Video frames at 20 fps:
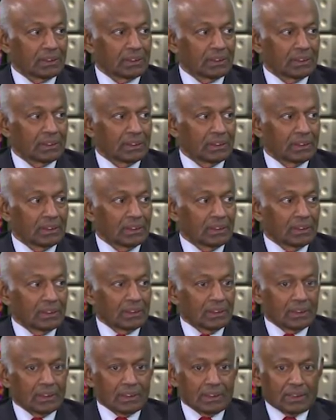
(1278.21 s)
Mm-hmm.
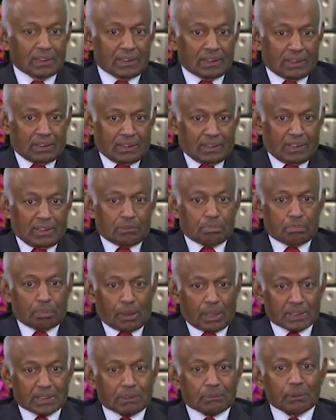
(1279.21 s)
If
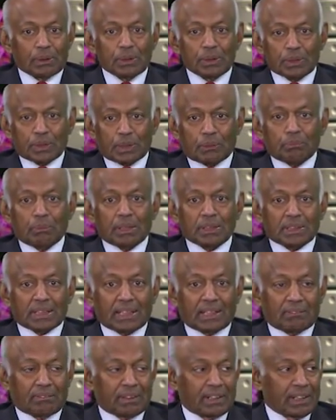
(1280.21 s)
possible, you should measure
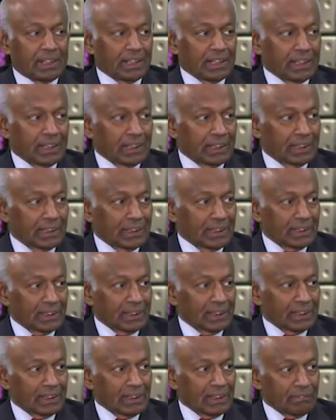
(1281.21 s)
every day,
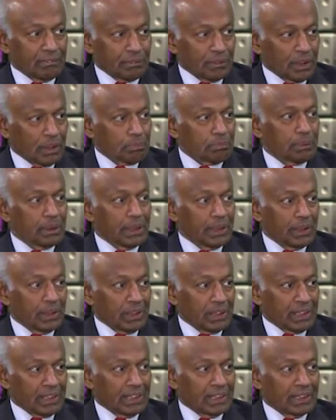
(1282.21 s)
if not
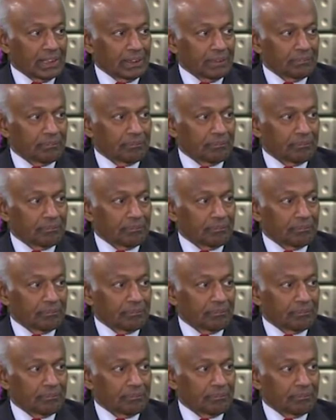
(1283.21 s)
periodically.